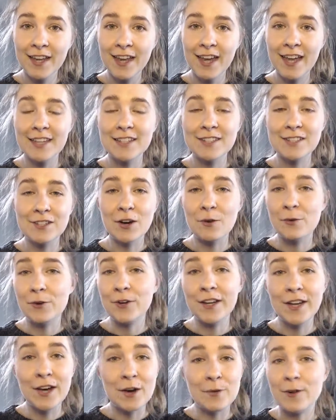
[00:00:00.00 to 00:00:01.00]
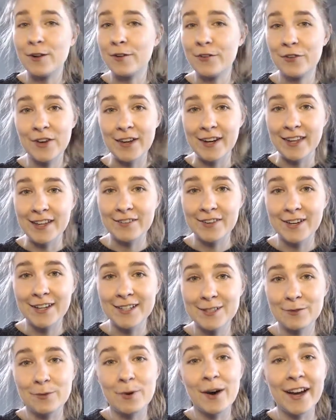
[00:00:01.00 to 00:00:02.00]
It's not working out well for any of
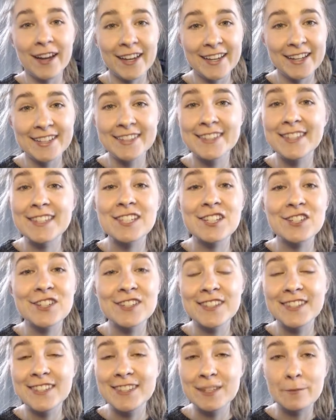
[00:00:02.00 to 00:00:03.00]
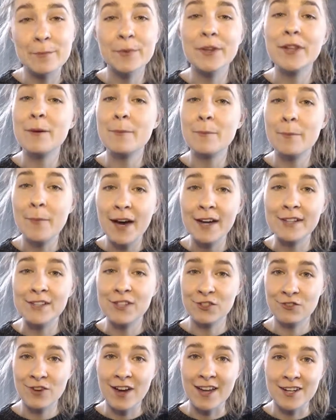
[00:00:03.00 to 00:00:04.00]
us. Why? Because it's just simply a bad
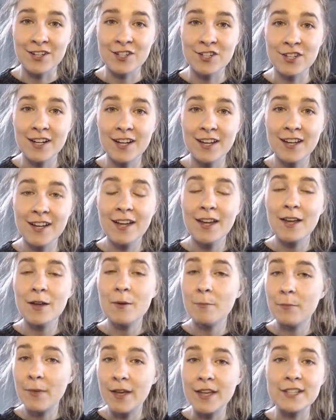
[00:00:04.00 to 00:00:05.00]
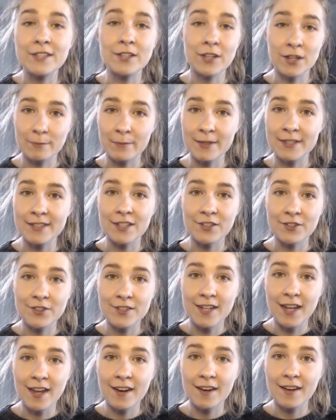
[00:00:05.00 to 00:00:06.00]
strategy based on a
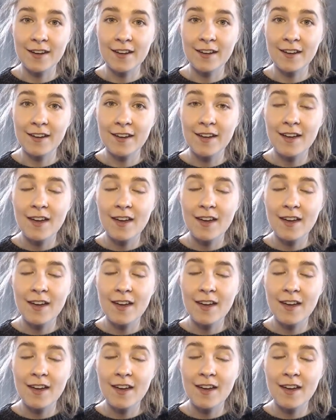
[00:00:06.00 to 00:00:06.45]
misunderstanding.